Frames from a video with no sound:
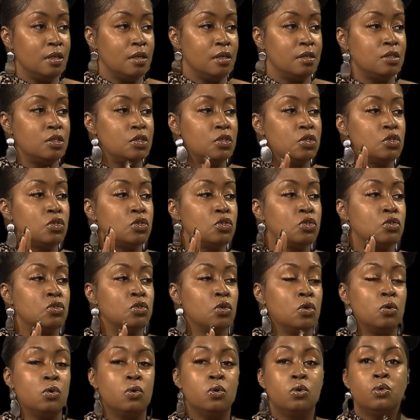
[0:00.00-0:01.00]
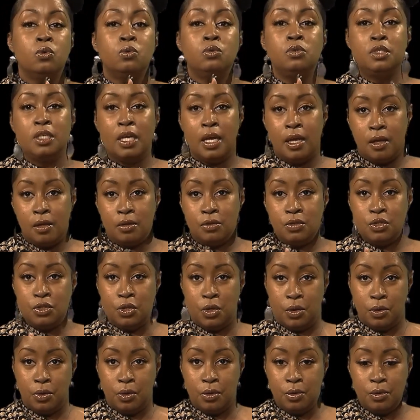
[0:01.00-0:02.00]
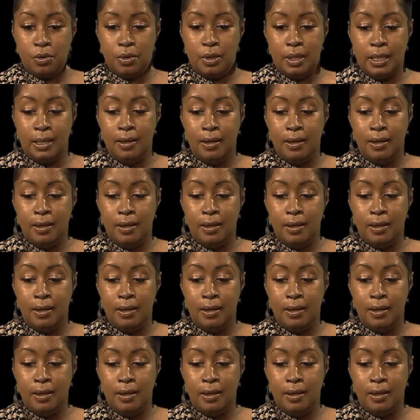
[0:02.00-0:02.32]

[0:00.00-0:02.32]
is so down to earth.